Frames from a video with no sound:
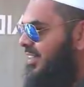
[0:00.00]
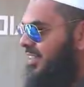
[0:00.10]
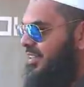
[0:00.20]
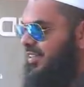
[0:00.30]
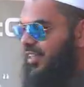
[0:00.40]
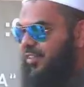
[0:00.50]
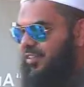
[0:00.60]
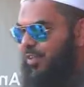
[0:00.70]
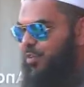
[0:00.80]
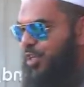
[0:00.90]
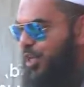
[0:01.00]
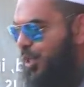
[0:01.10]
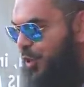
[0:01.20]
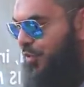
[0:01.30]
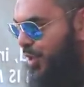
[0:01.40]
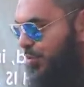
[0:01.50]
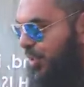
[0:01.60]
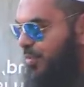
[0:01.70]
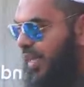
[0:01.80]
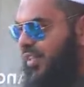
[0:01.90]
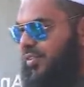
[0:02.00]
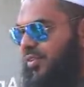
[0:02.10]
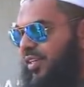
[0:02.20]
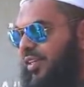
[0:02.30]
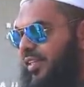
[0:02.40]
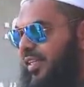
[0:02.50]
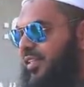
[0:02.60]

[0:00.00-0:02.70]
from my wife. I mean, uh, if you can put the mic to her.